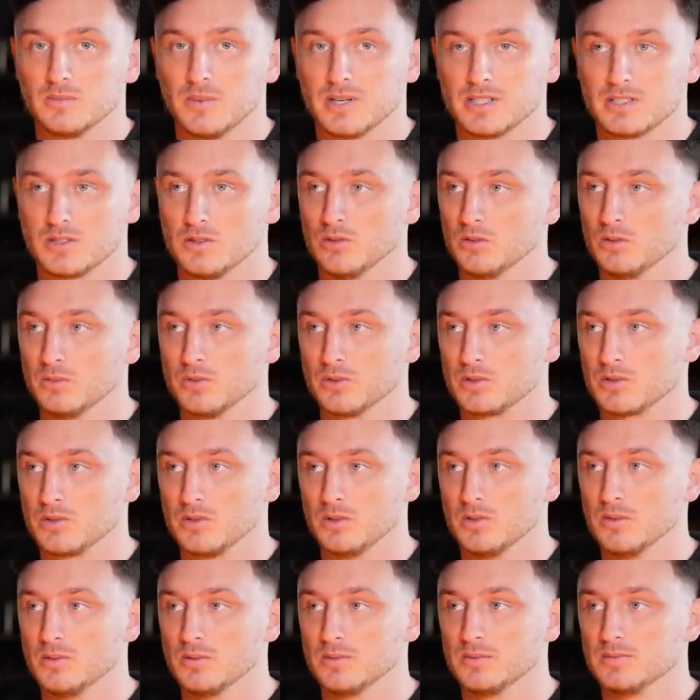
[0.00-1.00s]
went to normal
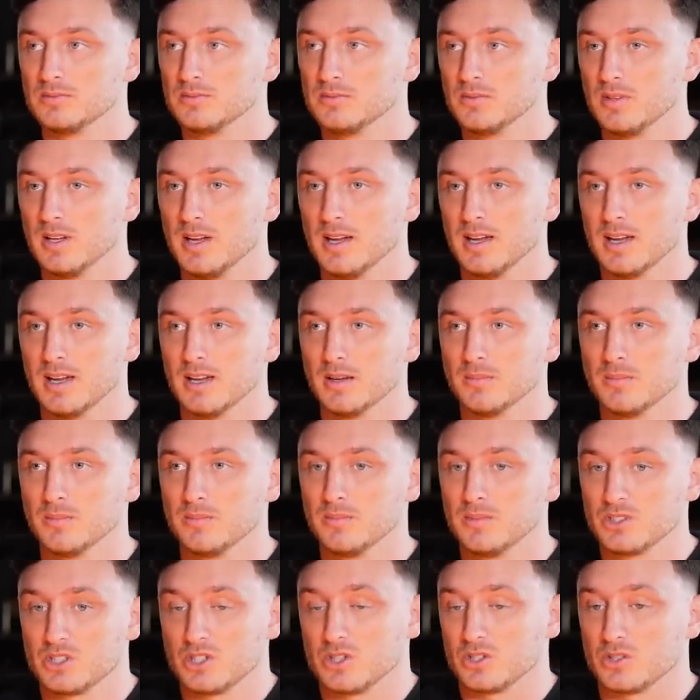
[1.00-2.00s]
school. Um,
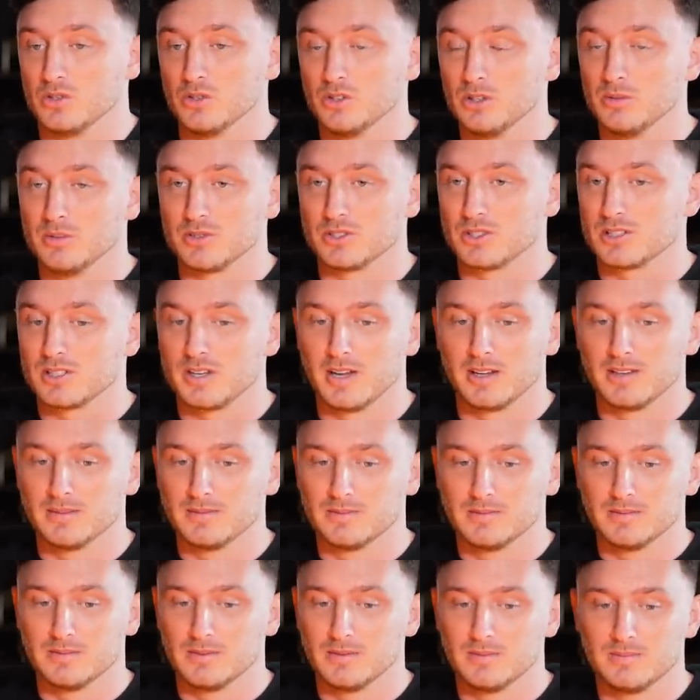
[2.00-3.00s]
it's just normal, just like
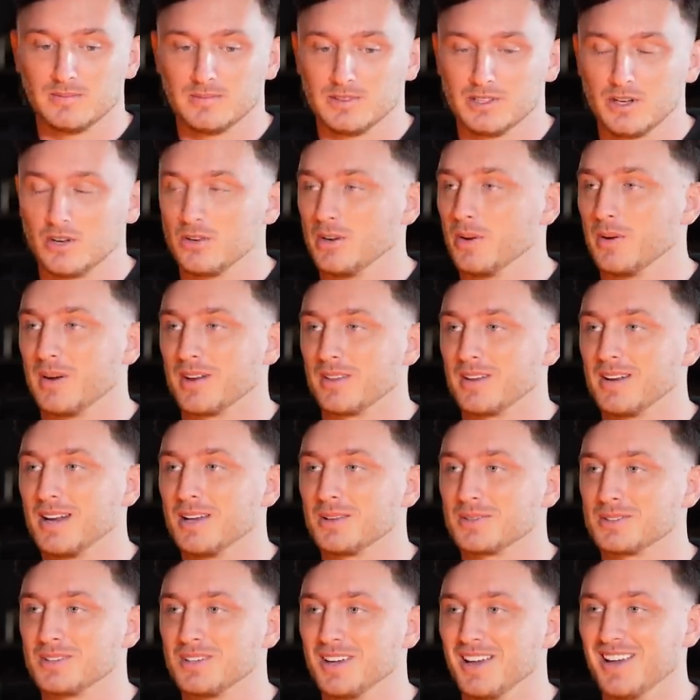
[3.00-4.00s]
you don't know anything
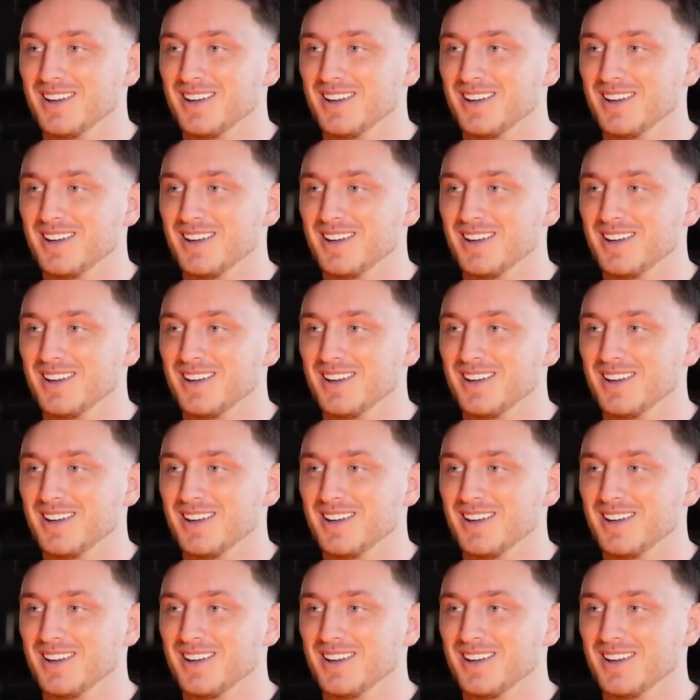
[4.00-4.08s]
else, do you?